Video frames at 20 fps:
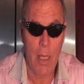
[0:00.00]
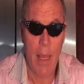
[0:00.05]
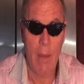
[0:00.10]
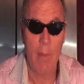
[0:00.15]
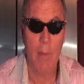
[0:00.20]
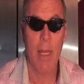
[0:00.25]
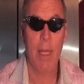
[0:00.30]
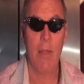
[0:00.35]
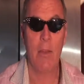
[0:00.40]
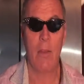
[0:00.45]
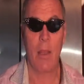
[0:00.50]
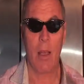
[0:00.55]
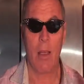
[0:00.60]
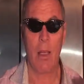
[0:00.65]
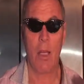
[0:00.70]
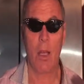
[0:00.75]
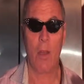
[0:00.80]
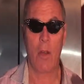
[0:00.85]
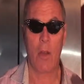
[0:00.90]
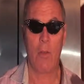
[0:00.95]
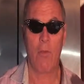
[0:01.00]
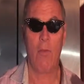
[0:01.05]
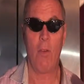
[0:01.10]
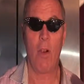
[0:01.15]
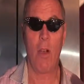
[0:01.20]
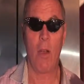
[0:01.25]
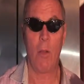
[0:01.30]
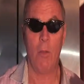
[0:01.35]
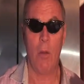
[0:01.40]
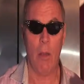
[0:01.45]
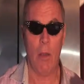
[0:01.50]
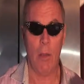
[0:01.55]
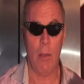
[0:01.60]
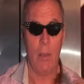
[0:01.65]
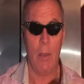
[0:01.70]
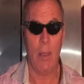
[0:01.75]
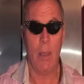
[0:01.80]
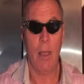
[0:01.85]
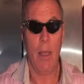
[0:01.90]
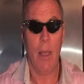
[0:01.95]
That means the little convertible
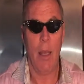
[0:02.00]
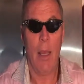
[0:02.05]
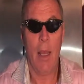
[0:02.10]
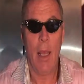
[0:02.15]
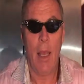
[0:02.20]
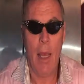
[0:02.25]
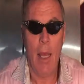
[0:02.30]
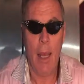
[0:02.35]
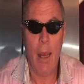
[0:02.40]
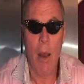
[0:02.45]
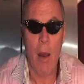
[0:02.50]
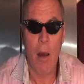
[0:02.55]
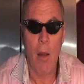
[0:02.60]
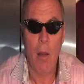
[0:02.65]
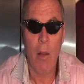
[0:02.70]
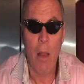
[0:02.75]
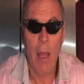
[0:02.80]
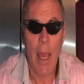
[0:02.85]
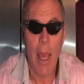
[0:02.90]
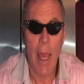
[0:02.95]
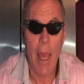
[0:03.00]
and all.